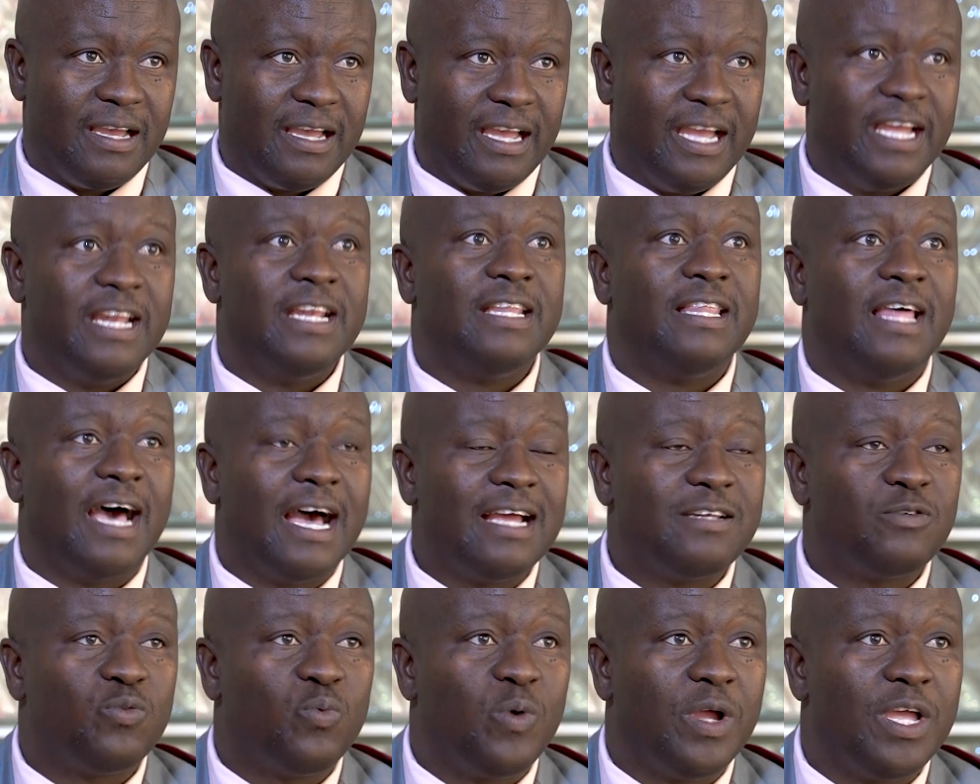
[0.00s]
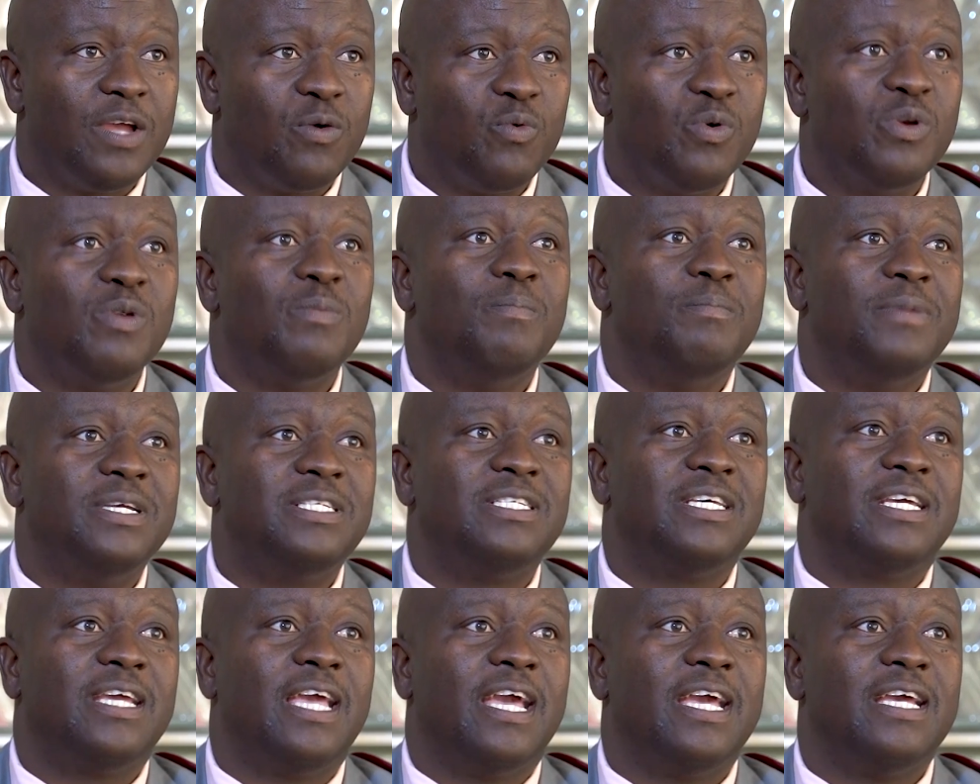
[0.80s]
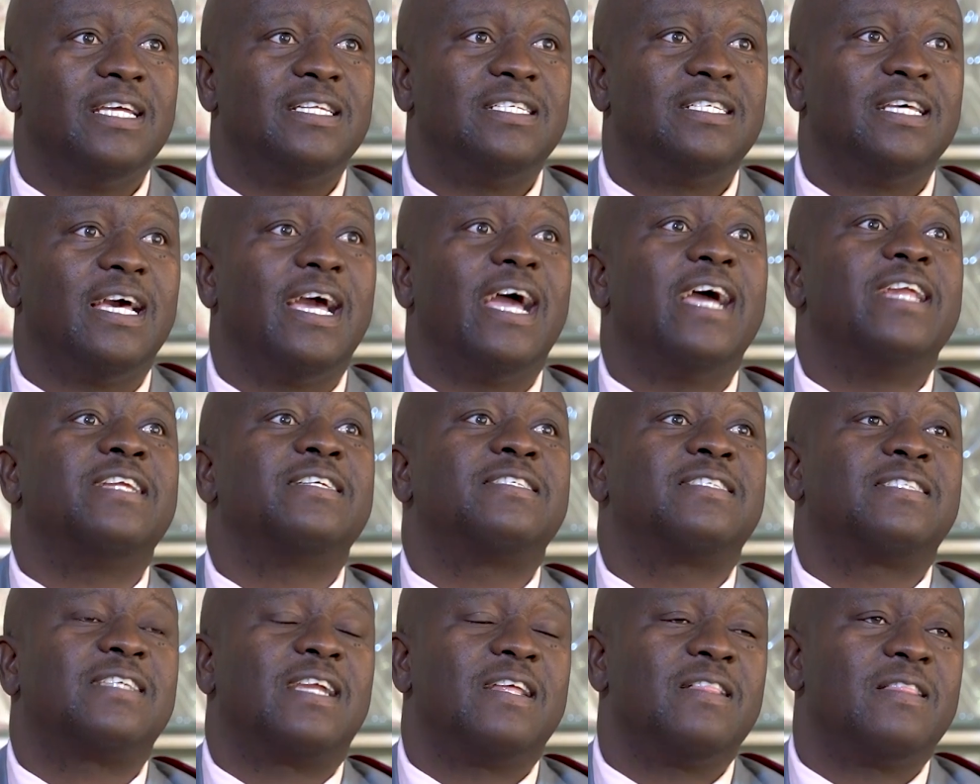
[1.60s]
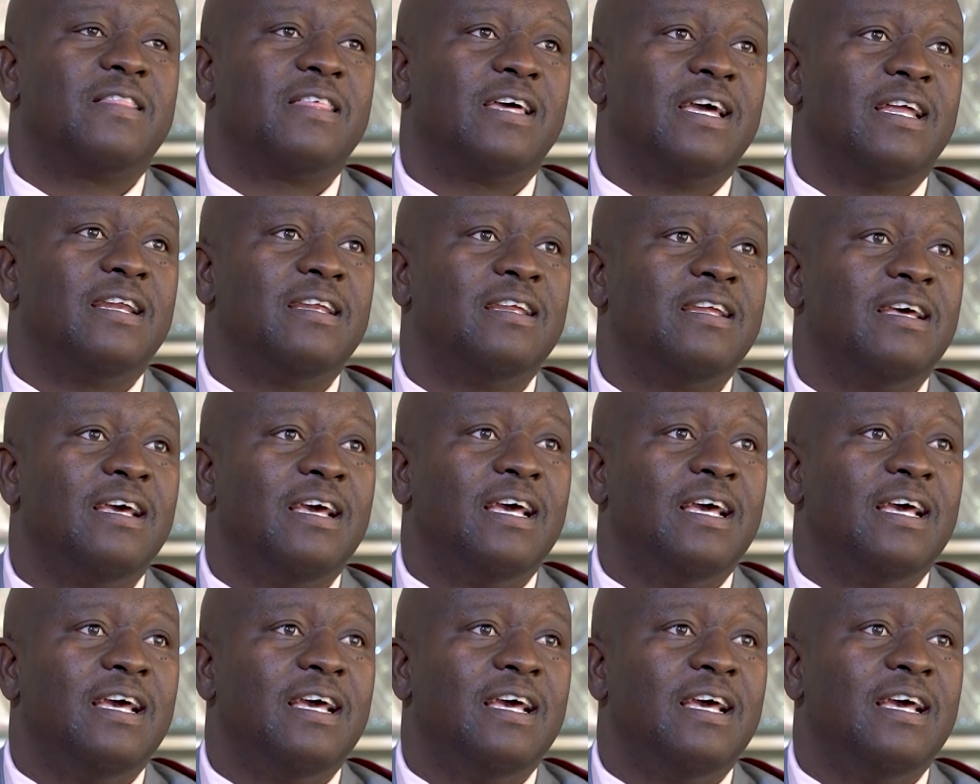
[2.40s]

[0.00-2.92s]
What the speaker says: In that way, we'll mitigate and strengthen